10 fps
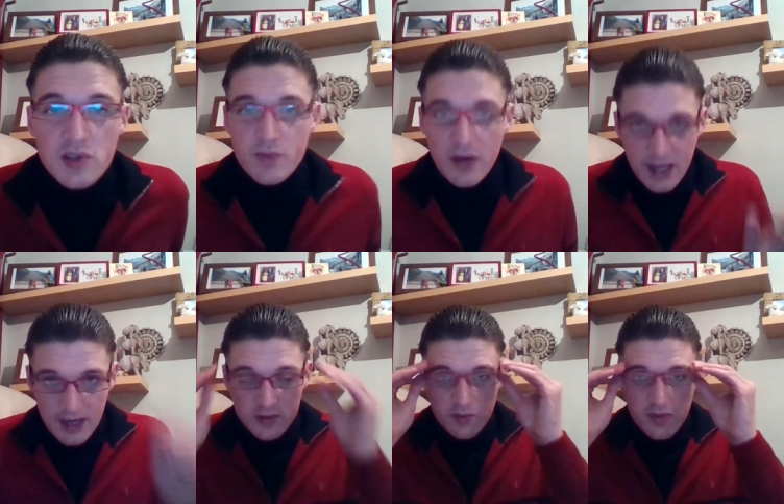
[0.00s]
but I have
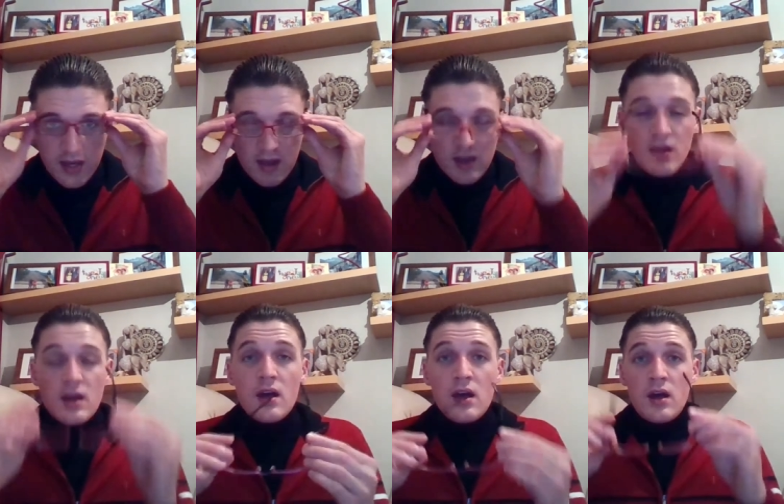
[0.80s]
to admit,
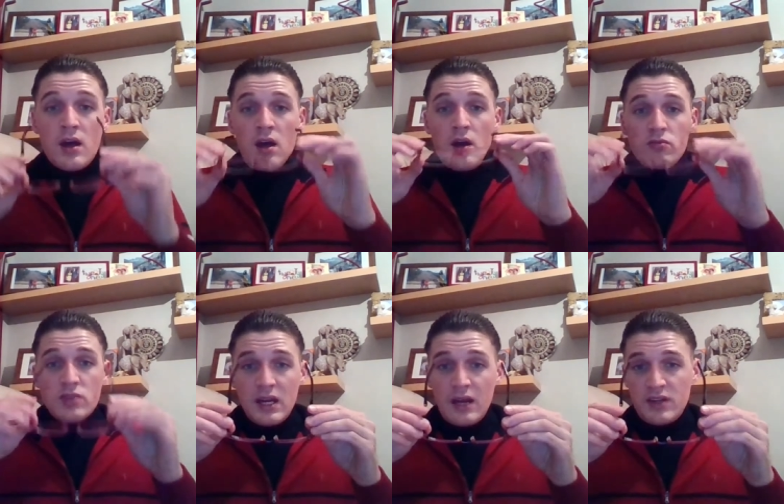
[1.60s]
really
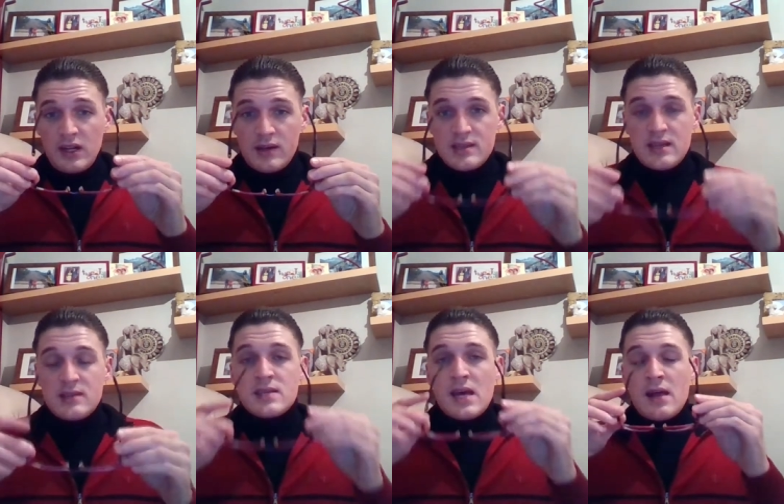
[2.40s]
lovely
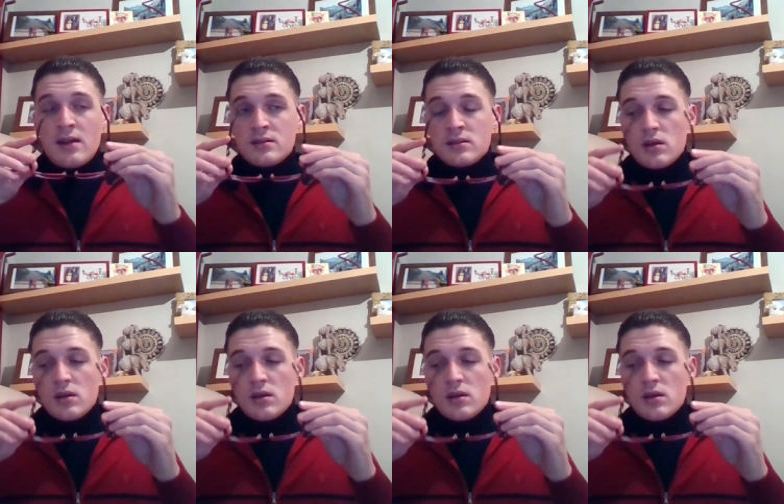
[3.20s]
glasses and